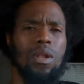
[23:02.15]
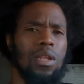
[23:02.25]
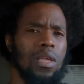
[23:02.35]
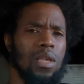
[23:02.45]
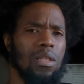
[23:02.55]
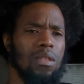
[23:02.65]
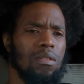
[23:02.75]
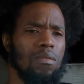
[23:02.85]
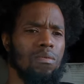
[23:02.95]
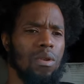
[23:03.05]
what I need
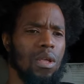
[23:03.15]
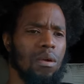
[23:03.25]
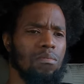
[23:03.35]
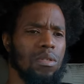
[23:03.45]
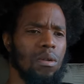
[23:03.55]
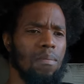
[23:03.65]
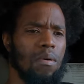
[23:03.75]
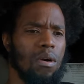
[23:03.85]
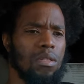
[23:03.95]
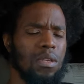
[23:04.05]
when it comes to the
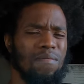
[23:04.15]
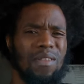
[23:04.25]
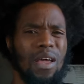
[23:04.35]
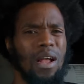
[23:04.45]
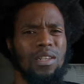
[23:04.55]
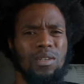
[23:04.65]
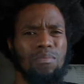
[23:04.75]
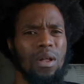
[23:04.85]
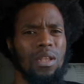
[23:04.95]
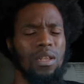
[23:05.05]
parts. If not, I'll
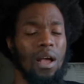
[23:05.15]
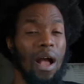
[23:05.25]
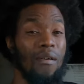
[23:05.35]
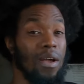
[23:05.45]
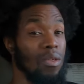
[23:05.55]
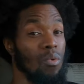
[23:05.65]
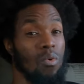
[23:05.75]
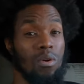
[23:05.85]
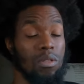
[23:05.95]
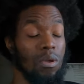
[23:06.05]
just probably I rather
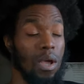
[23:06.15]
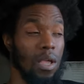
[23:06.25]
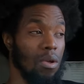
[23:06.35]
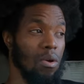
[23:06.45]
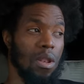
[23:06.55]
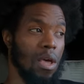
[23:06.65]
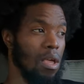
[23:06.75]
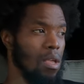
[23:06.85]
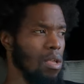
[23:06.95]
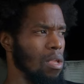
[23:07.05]
walk though. I ain't gonna
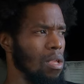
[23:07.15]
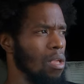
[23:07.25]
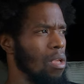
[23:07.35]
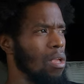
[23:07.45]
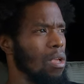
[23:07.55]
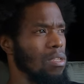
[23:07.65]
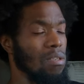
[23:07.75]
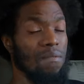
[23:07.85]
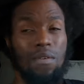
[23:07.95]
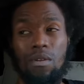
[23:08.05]
lie, cause
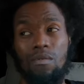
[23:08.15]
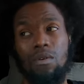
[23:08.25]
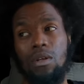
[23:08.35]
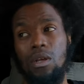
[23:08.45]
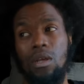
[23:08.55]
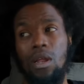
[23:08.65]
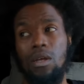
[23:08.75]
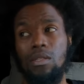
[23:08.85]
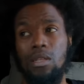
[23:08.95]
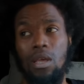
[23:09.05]
it's feeling real good
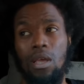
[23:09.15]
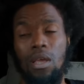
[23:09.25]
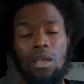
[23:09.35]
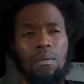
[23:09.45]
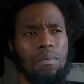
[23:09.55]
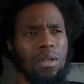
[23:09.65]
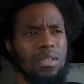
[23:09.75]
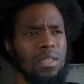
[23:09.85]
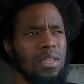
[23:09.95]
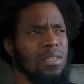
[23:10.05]
out today.
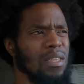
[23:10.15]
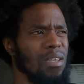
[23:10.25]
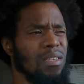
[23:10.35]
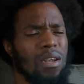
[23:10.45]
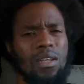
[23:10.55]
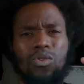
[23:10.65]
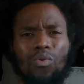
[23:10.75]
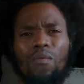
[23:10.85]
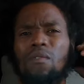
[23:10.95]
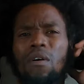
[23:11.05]
Plus, these things are not
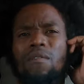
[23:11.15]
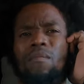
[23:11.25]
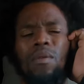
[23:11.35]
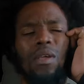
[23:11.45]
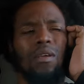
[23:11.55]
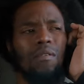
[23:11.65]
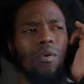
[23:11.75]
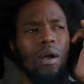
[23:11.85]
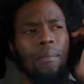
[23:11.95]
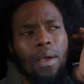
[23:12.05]
too far from the,
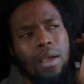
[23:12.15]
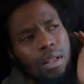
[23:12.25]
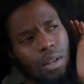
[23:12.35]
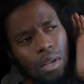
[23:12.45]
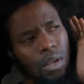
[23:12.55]
where I'm at,